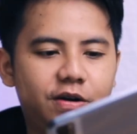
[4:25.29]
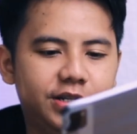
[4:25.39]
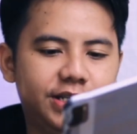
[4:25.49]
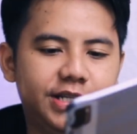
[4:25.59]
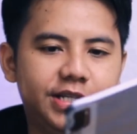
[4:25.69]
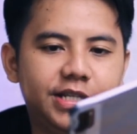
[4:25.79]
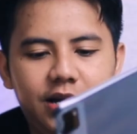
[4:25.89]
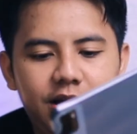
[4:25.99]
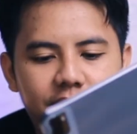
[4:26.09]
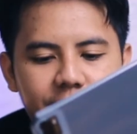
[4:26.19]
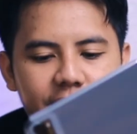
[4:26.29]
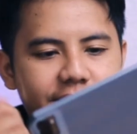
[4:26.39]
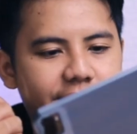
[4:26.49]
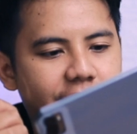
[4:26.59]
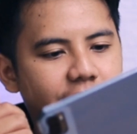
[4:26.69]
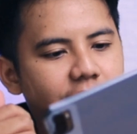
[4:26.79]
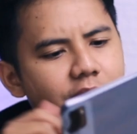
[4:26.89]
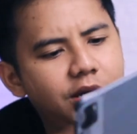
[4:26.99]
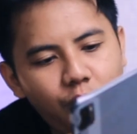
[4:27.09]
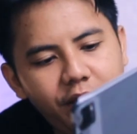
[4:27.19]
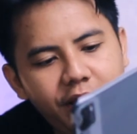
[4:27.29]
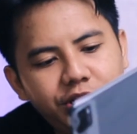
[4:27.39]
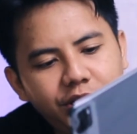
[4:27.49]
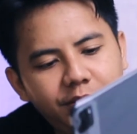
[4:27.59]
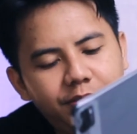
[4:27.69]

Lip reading: on this plastic. Quad HD